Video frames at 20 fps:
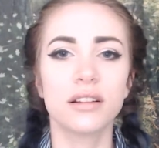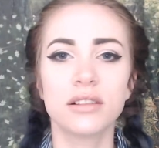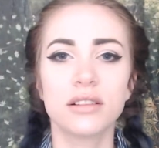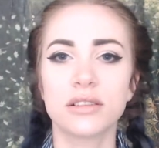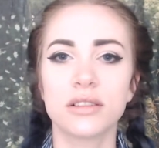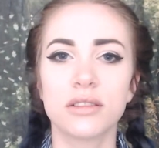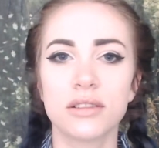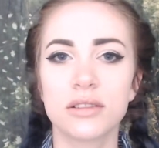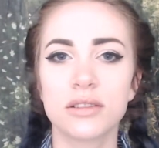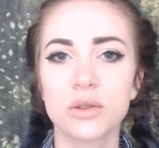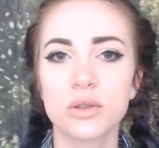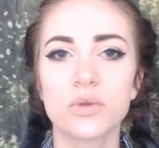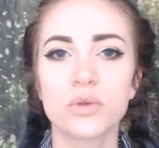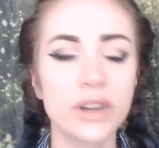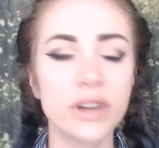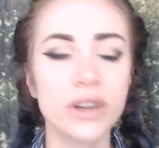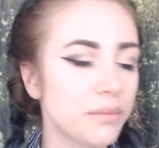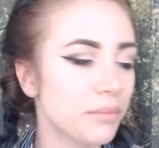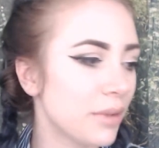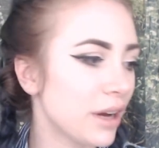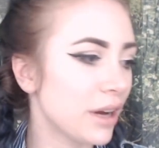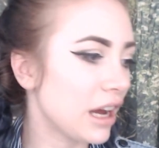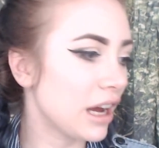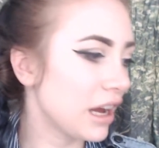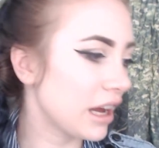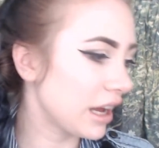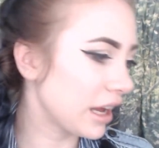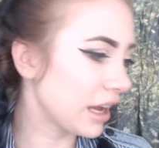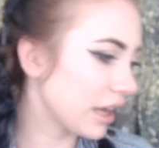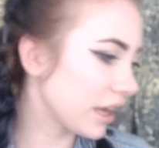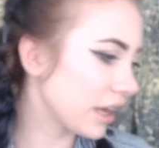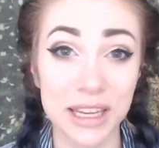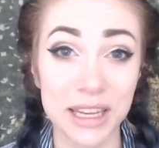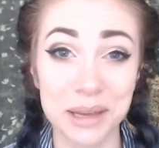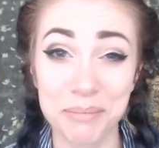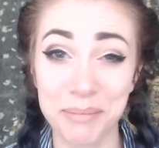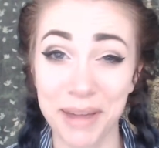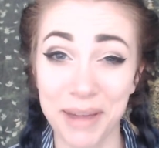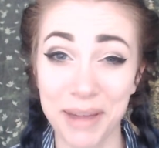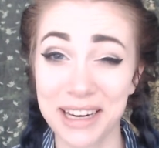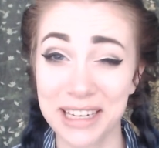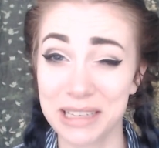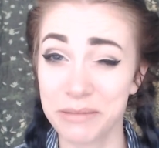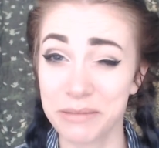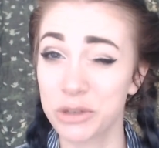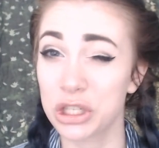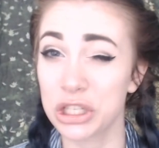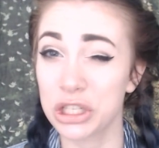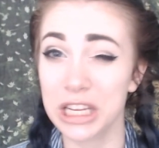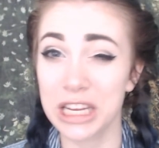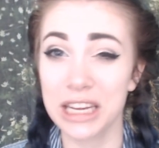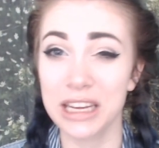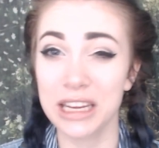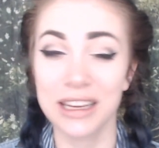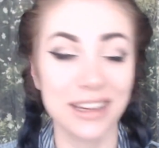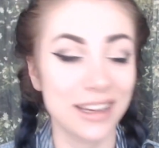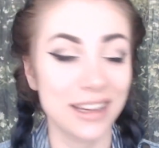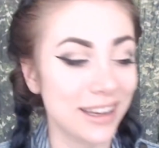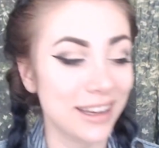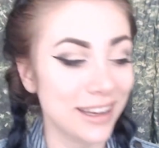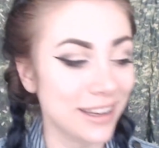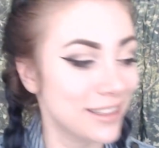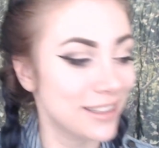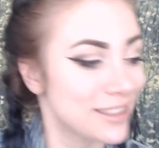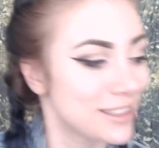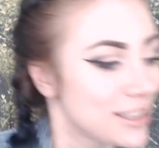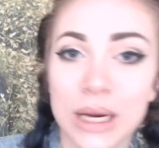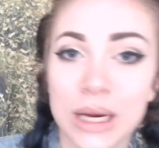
So this was written by Matt Demersky, I guess.